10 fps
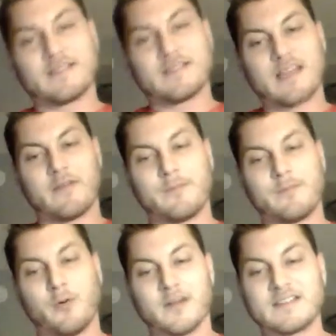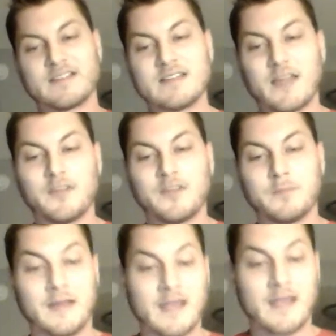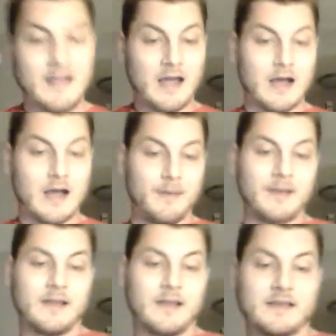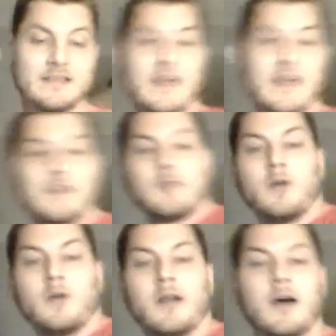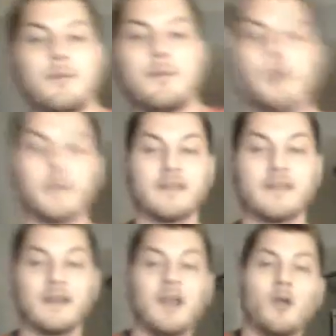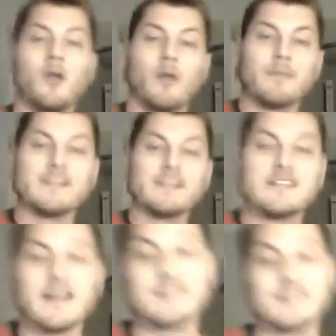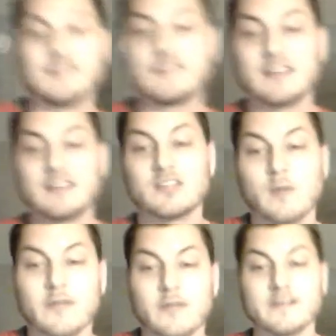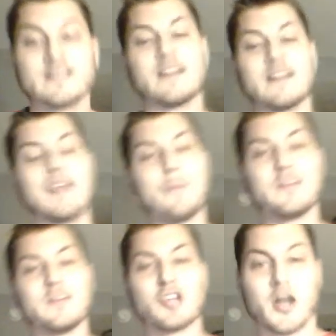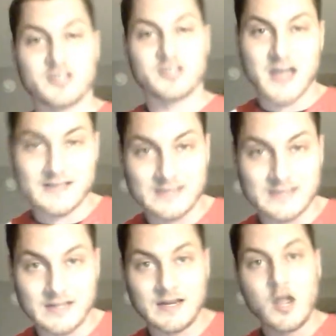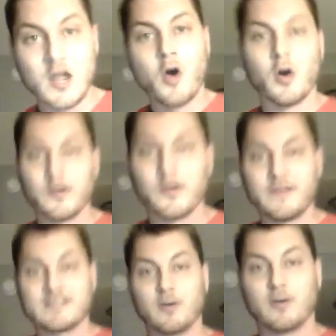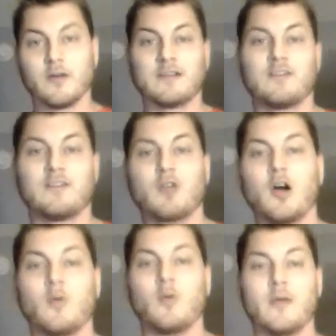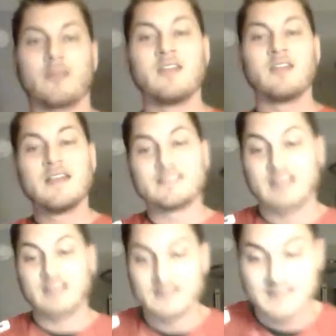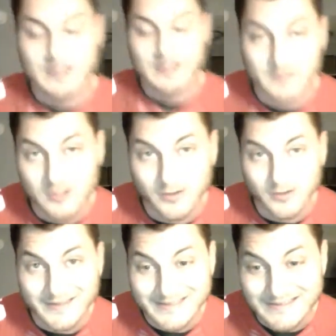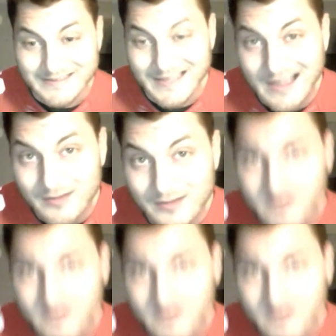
7 points. Nothing big. I like exactly what Boober did. Wembley still has a decision whether he's going to keep Deshaun Jackson in or if he's going to go with, since Amendola is out,